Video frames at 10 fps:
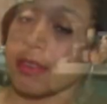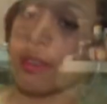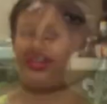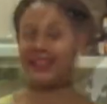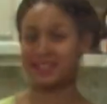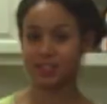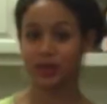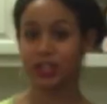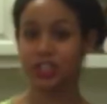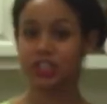okay, so
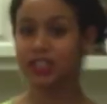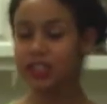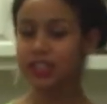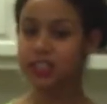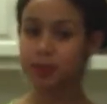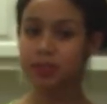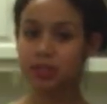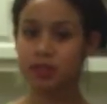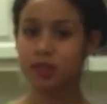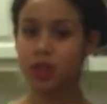our chicken has
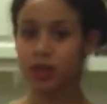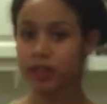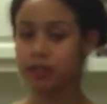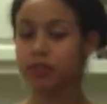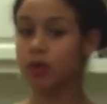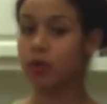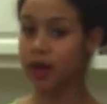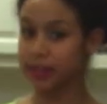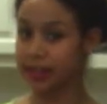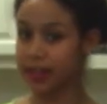been going for a
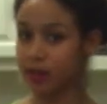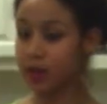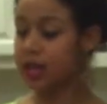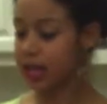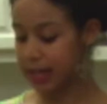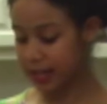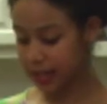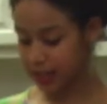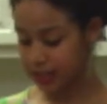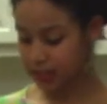while now,
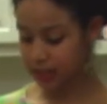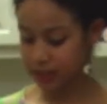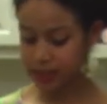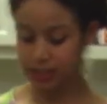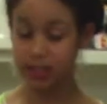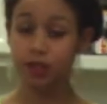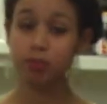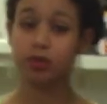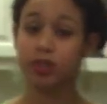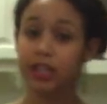and I decided to
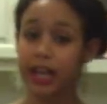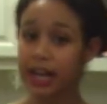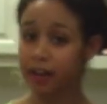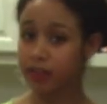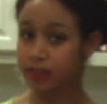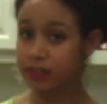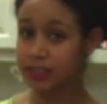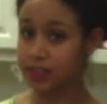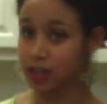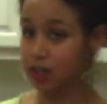pull it out of the
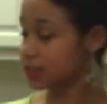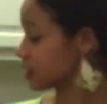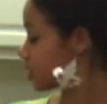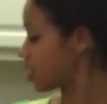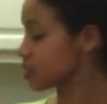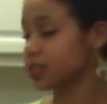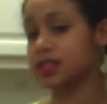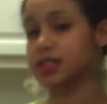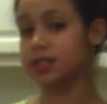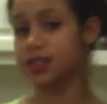sauce. The sauce is
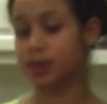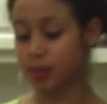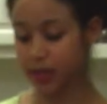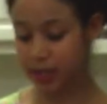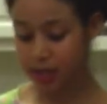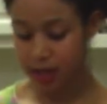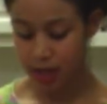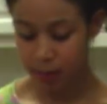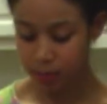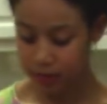still simmering.
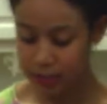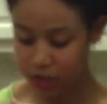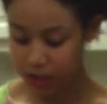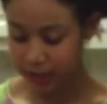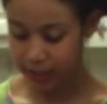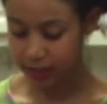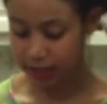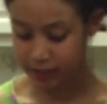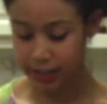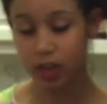Pulled the chicken out, I
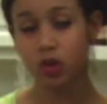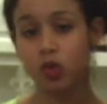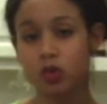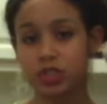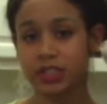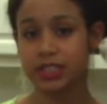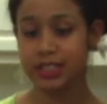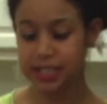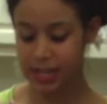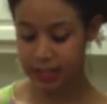let it cool just a
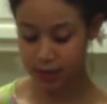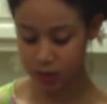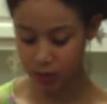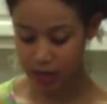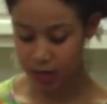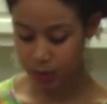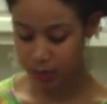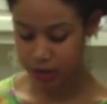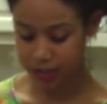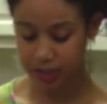tad. So now
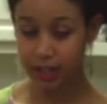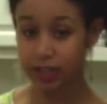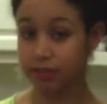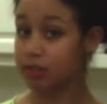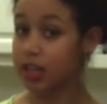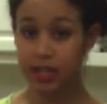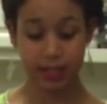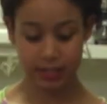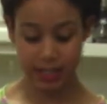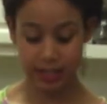we're just gonna
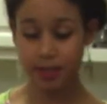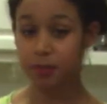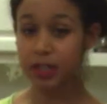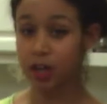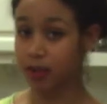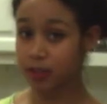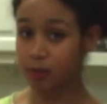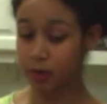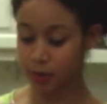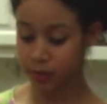take the meat off the
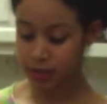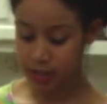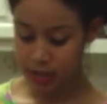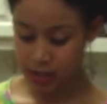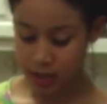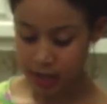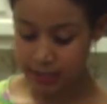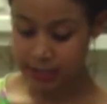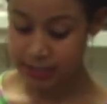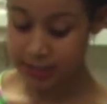bone.
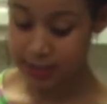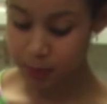Since it's